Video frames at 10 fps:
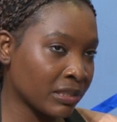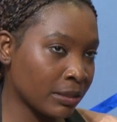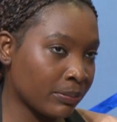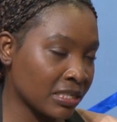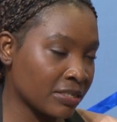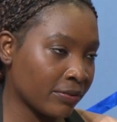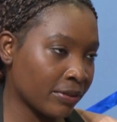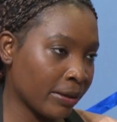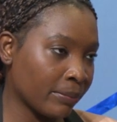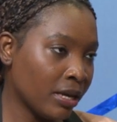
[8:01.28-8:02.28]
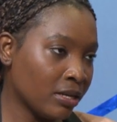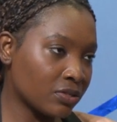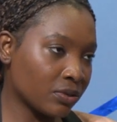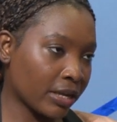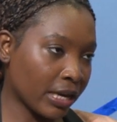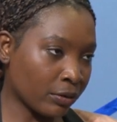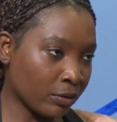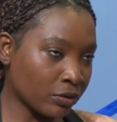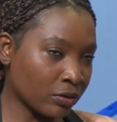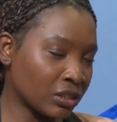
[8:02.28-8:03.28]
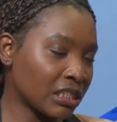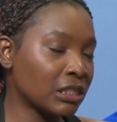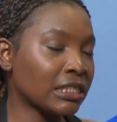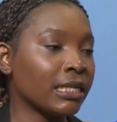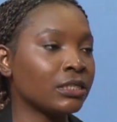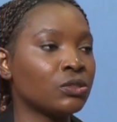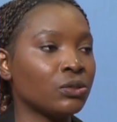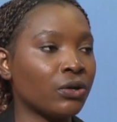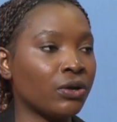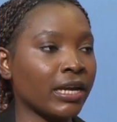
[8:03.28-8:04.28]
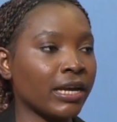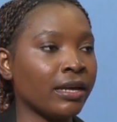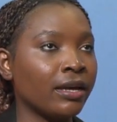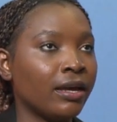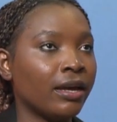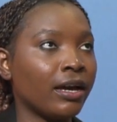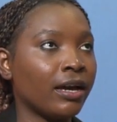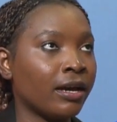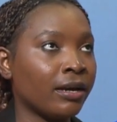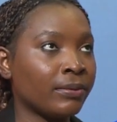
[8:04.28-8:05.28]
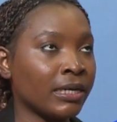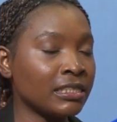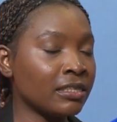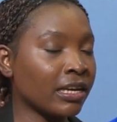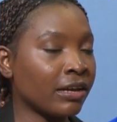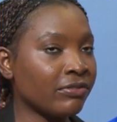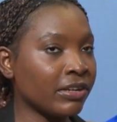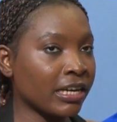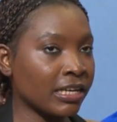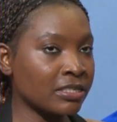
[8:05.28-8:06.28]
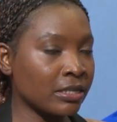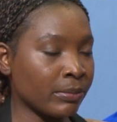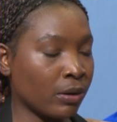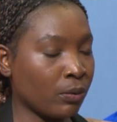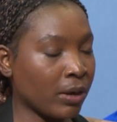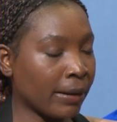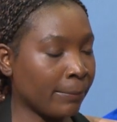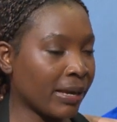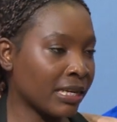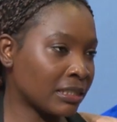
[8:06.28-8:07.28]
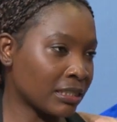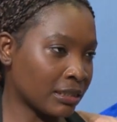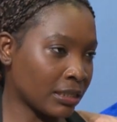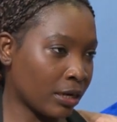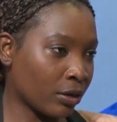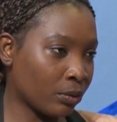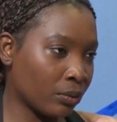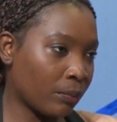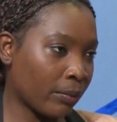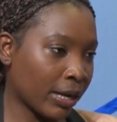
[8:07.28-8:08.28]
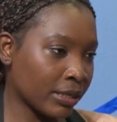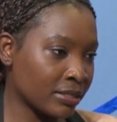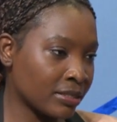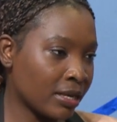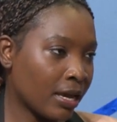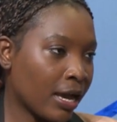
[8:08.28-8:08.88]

better price for them. So they can hold on to it a little longer uh, until they can find a customer who can buy it at a good price.